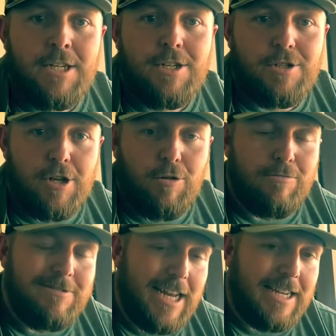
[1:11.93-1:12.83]
So
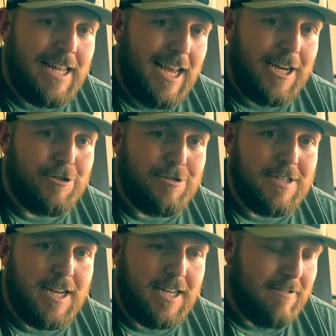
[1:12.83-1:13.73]
take that extra
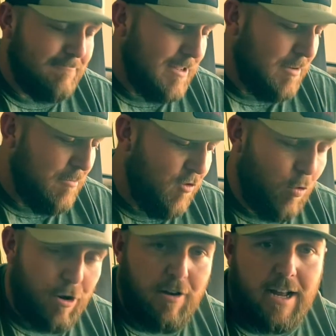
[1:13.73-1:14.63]
second before
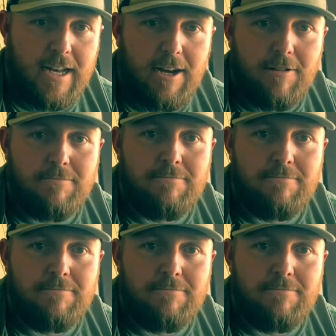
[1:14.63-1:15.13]
you head out